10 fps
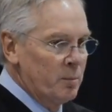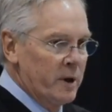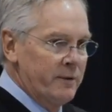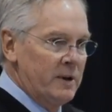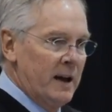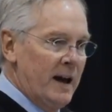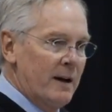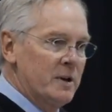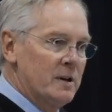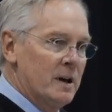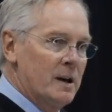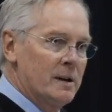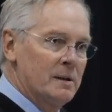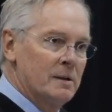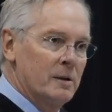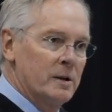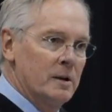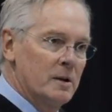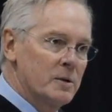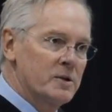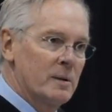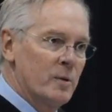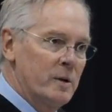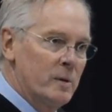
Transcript: but if you have a dog, or you know someone